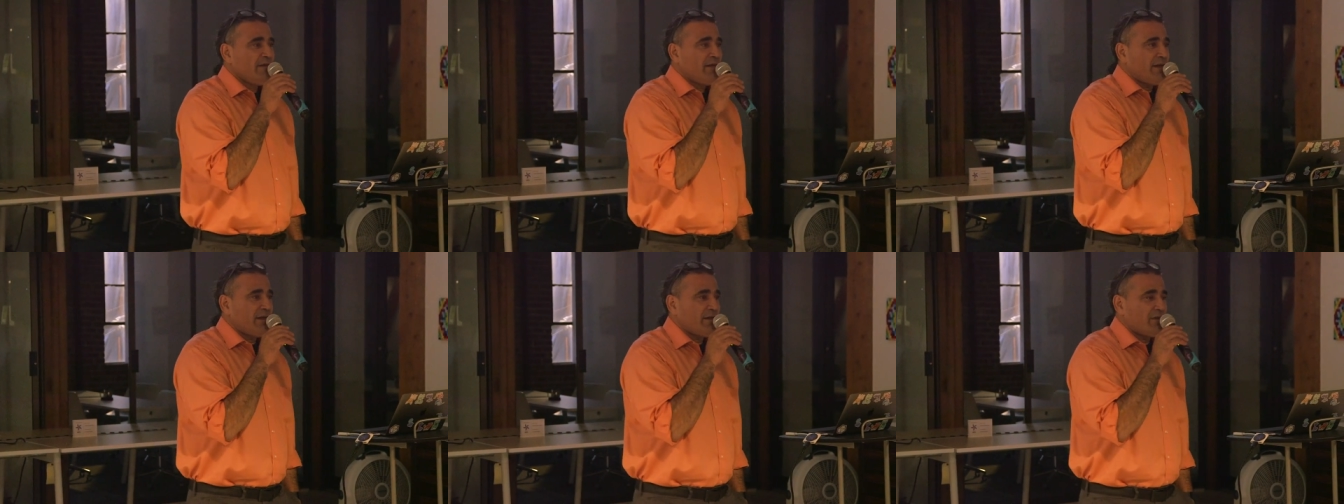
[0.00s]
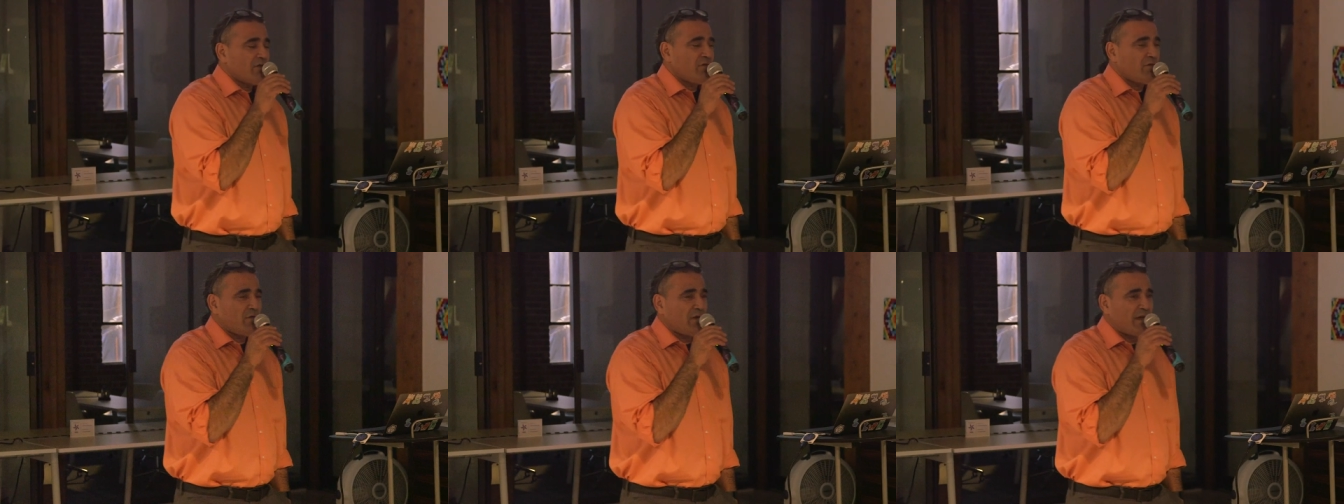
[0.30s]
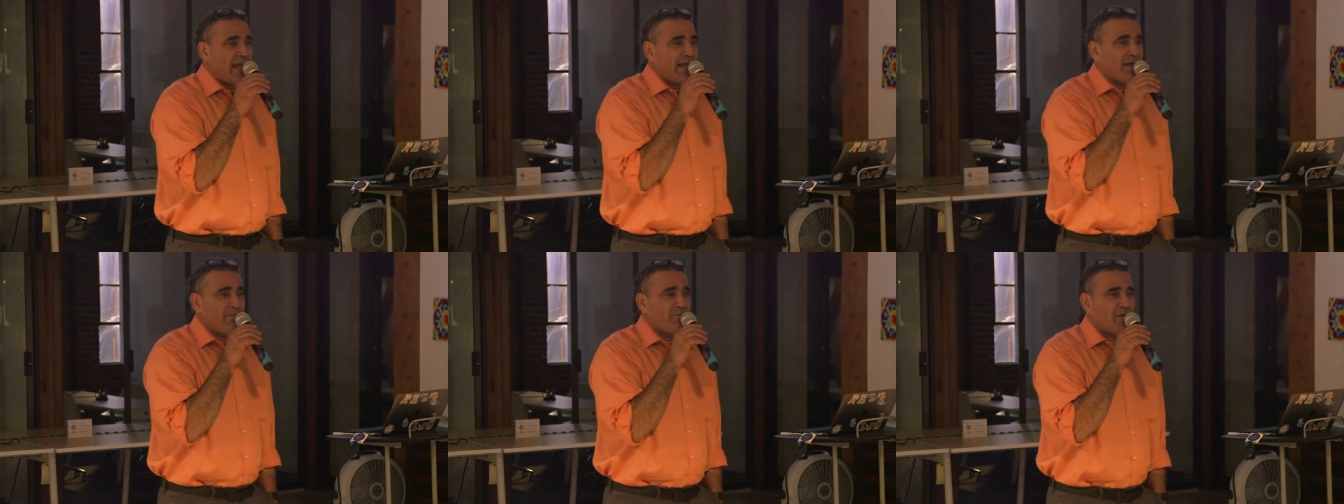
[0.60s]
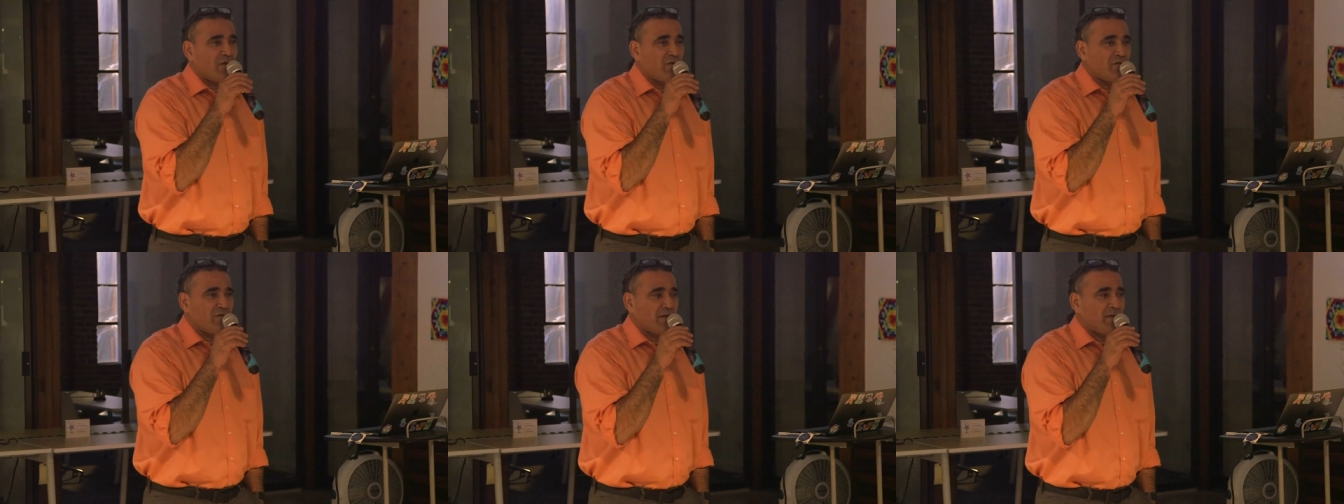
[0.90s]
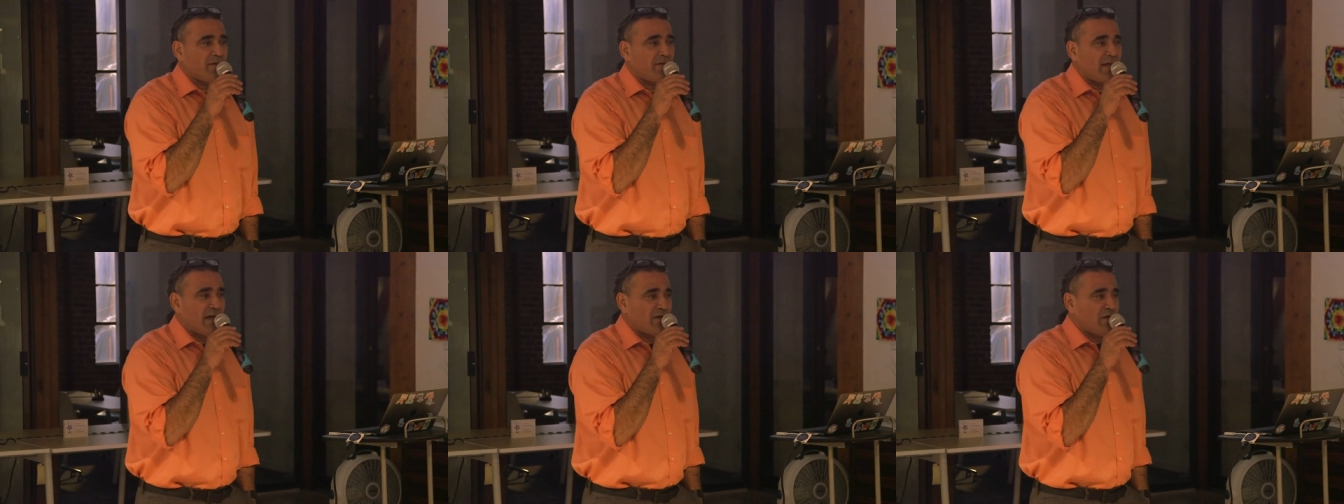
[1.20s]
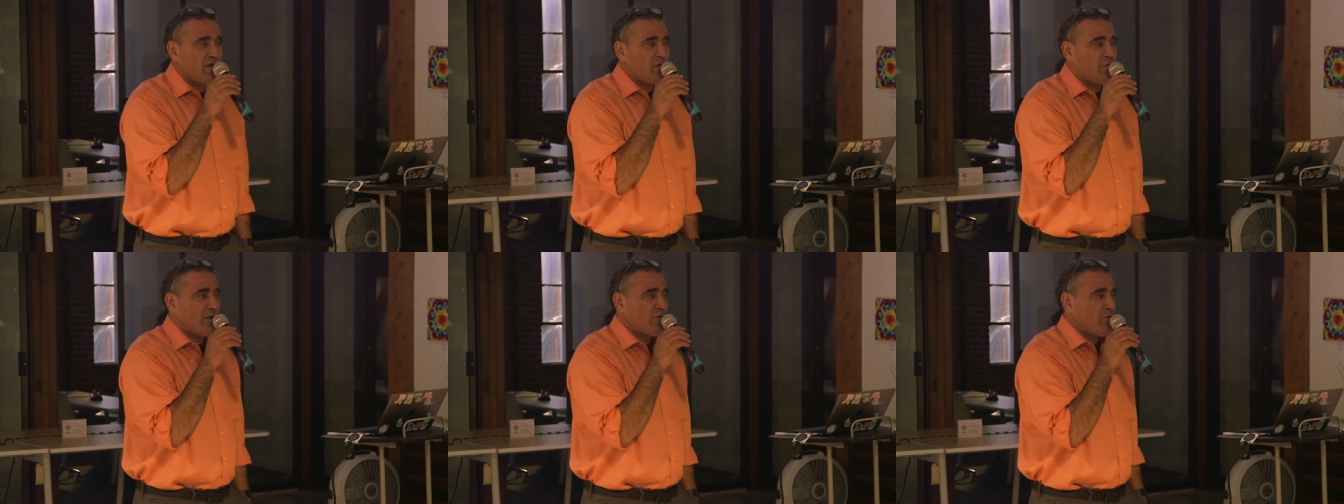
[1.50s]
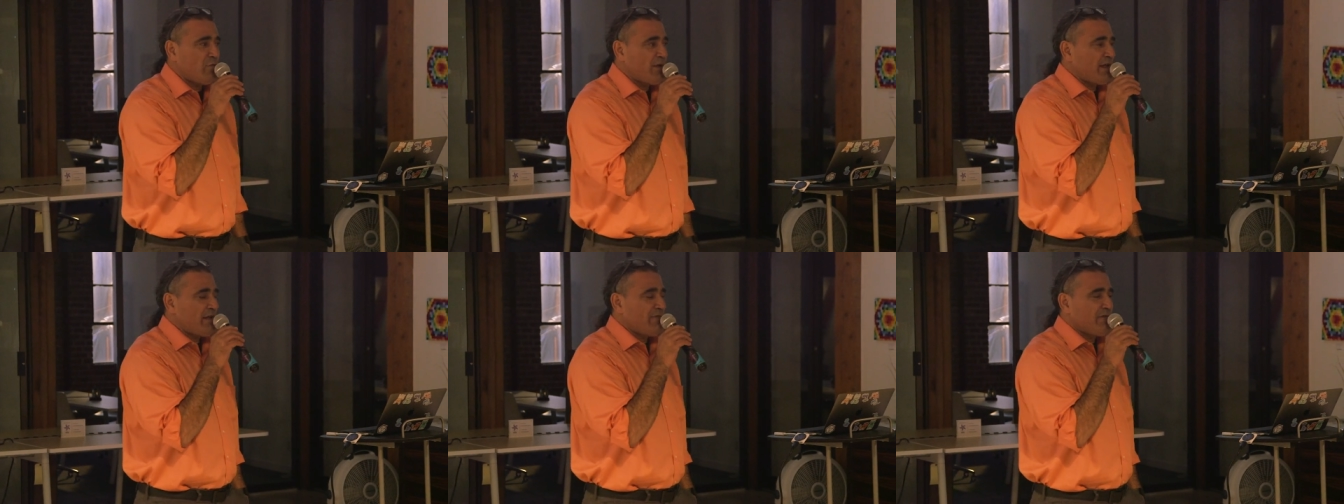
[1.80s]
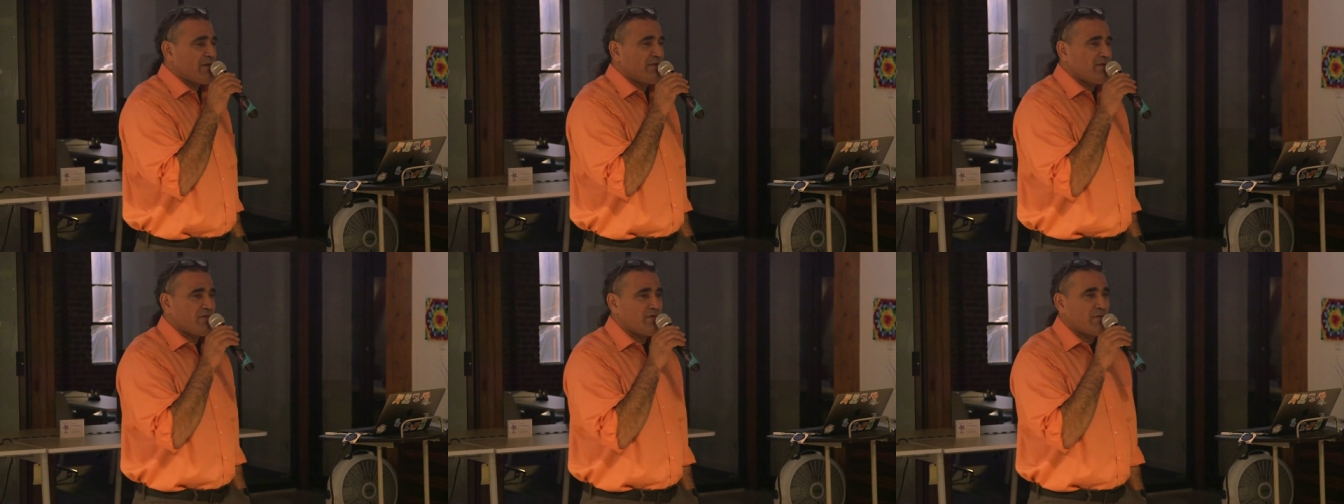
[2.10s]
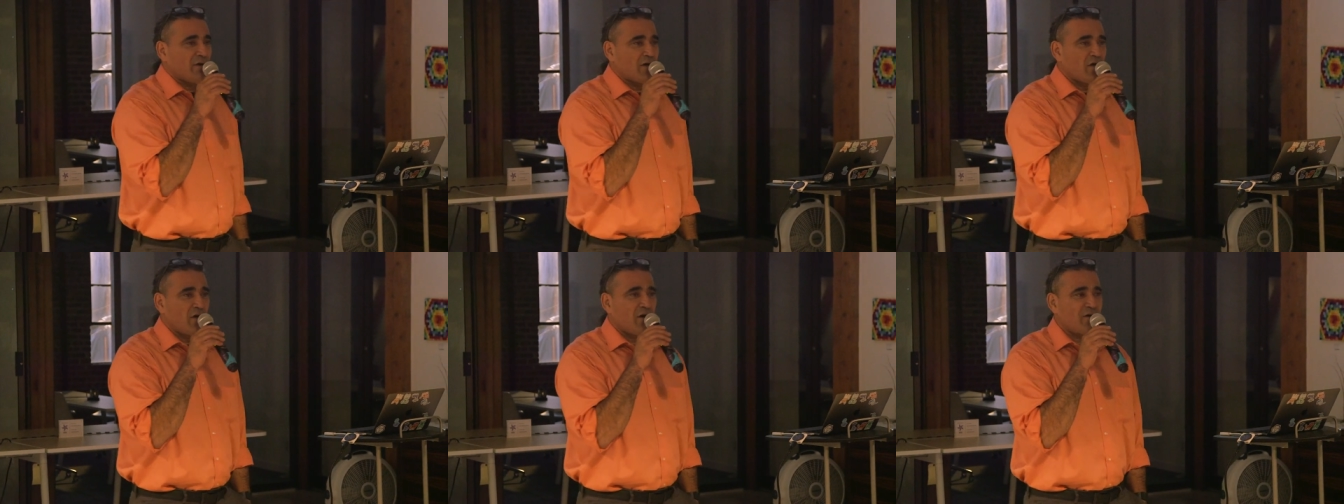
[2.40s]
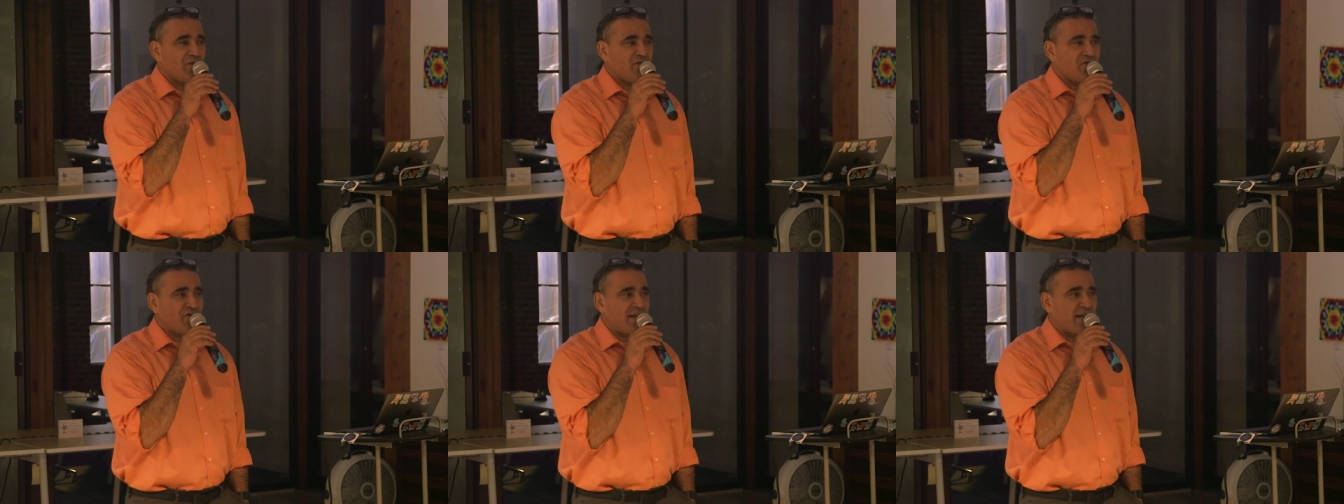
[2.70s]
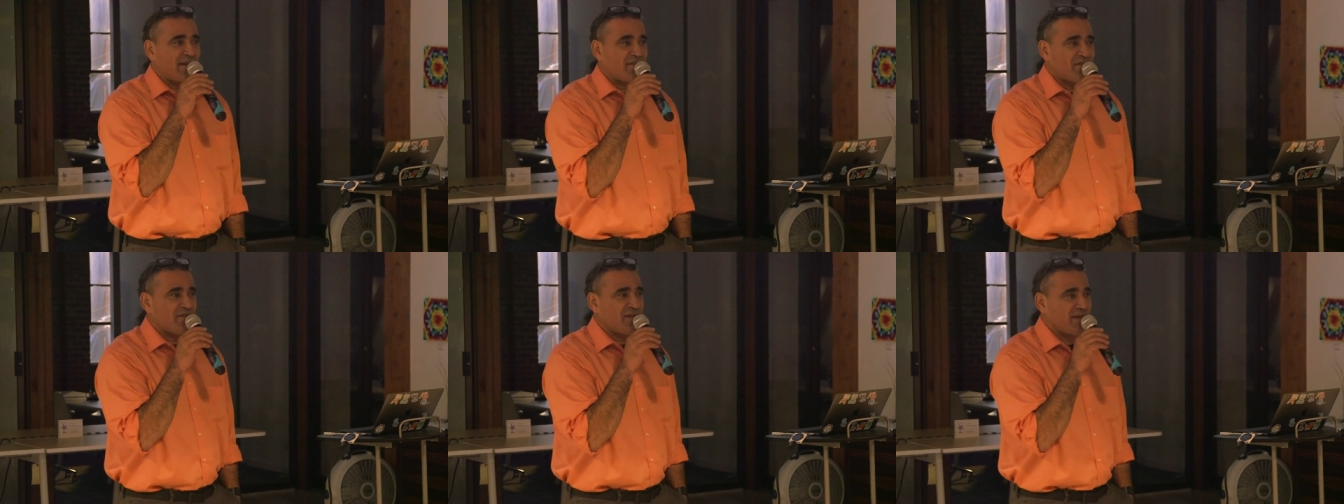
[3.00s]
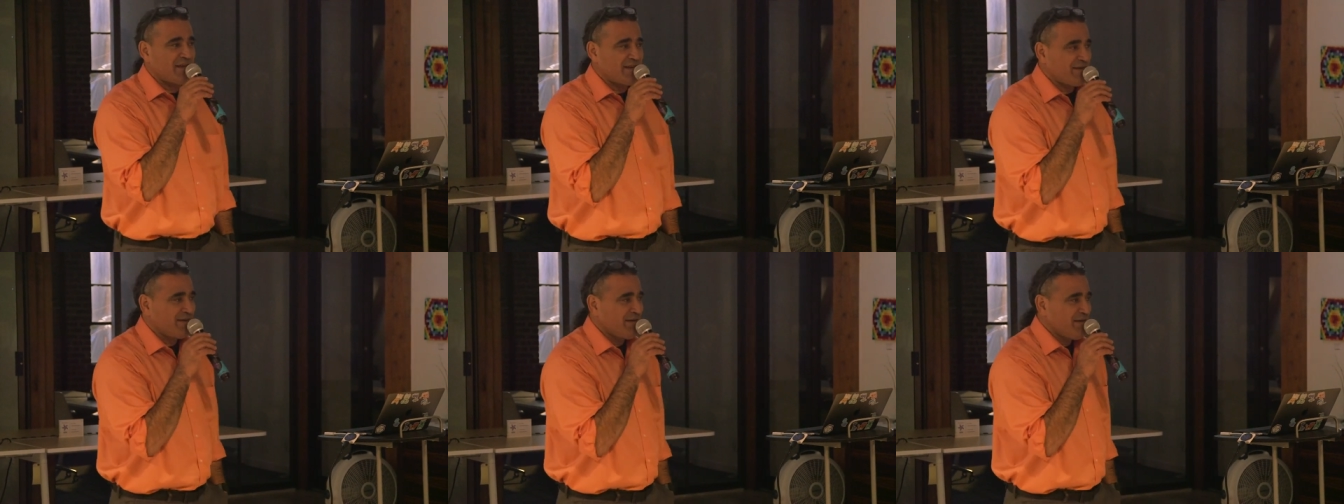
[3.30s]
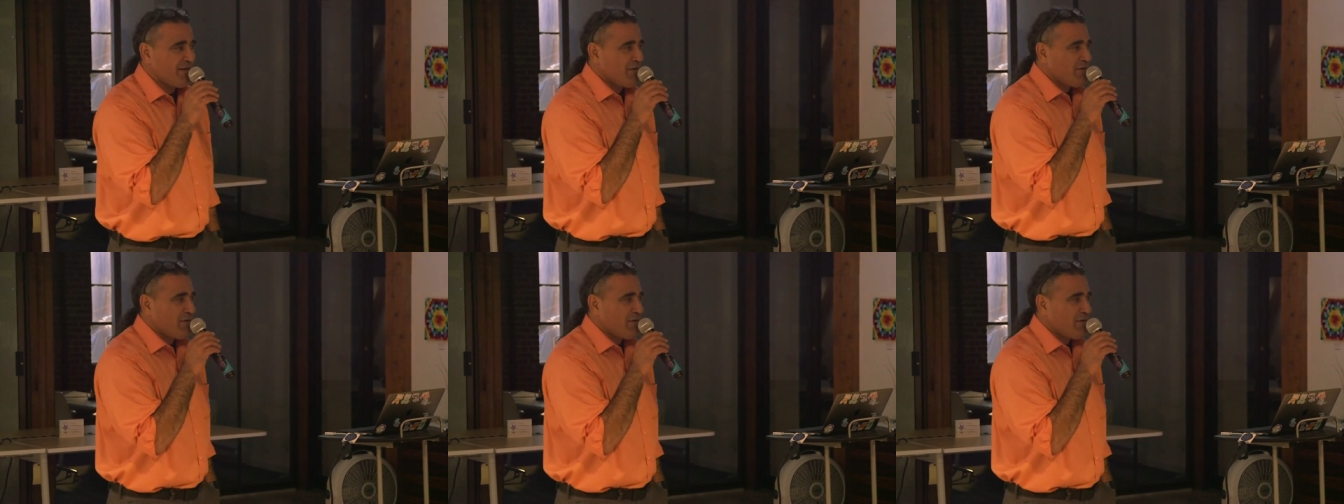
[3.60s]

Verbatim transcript: and create music that you would weave into a car chase scene